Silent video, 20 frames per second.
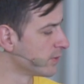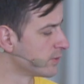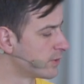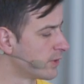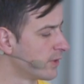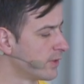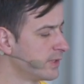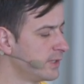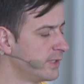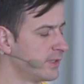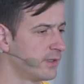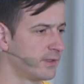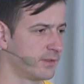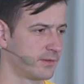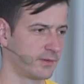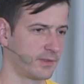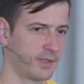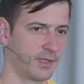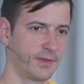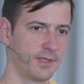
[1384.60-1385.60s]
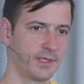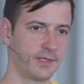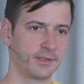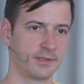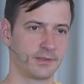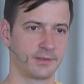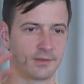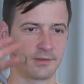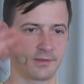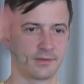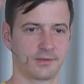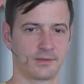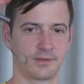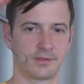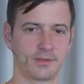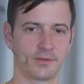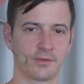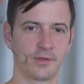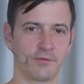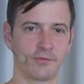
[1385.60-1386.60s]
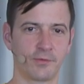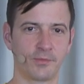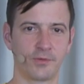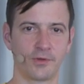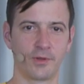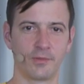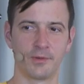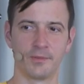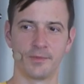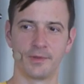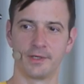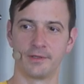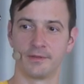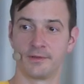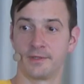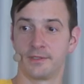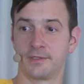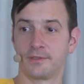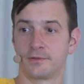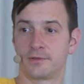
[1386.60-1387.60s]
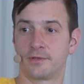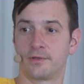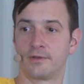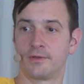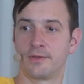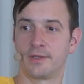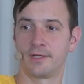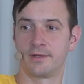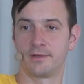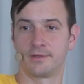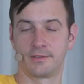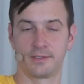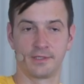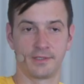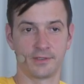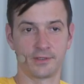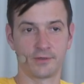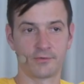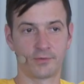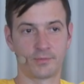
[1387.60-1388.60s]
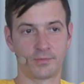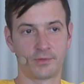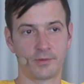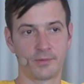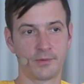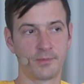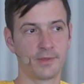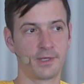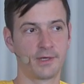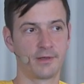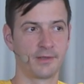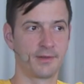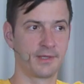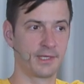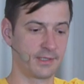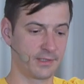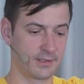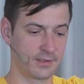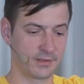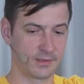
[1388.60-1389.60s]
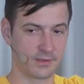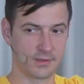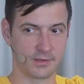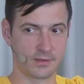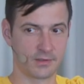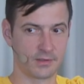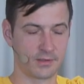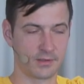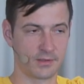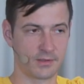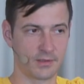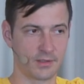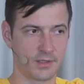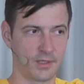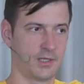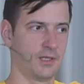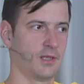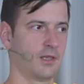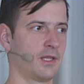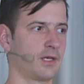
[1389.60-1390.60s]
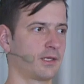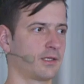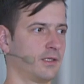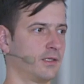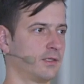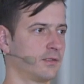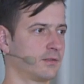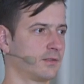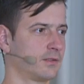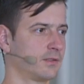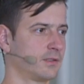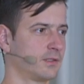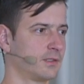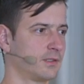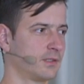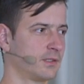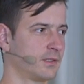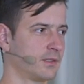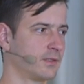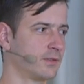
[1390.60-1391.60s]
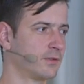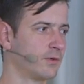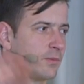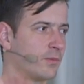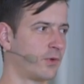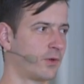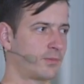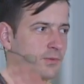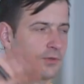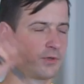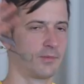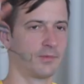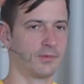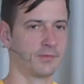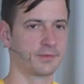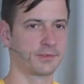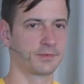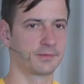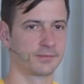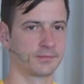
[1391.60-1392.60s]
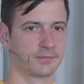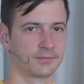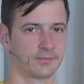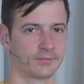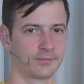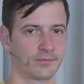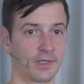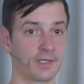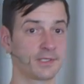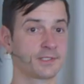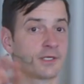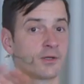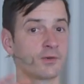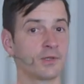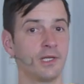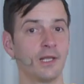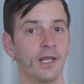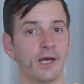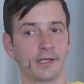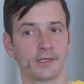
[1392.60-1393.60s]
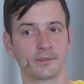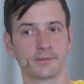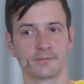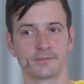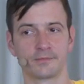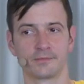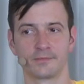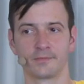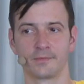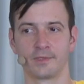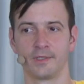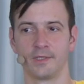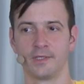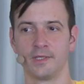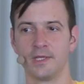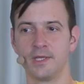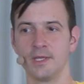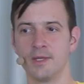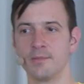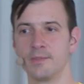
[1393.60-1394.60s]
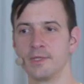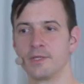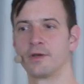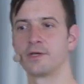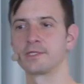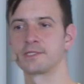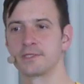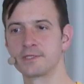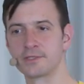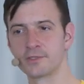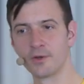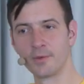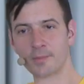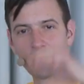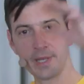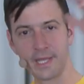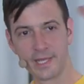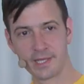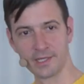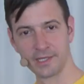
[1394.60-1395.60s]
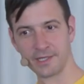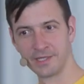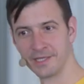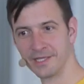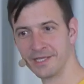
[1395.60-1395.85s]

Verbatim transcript: you turn here, and then you have a problem there, and then you turn there, and you have a problem there, and then ah, lucky, no more problems. But it's only luck because it's so big.